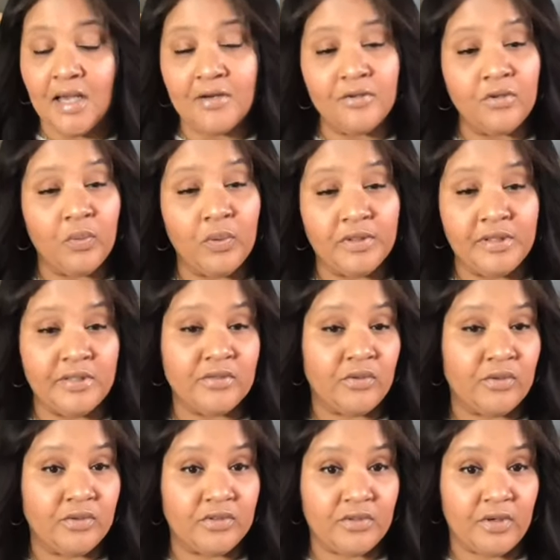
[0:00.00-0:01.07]
I don't know what these
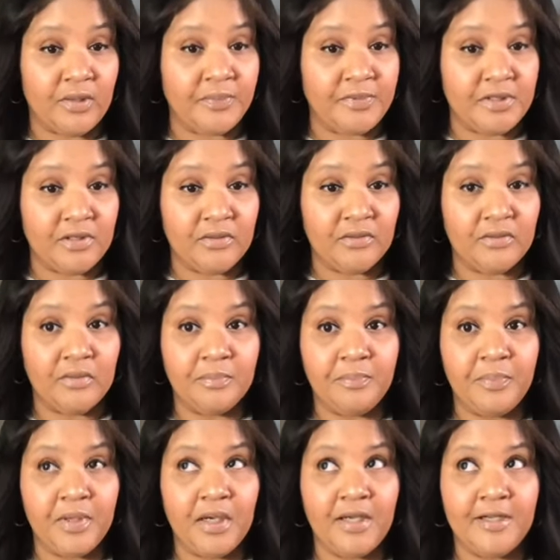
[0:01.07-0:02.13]
girls are up to,
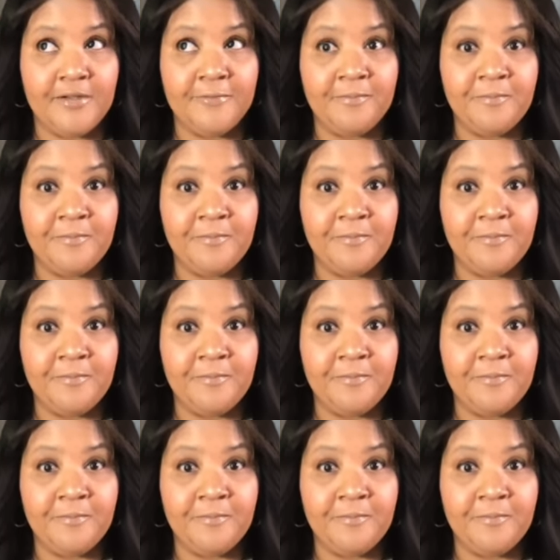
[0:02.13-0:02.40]
but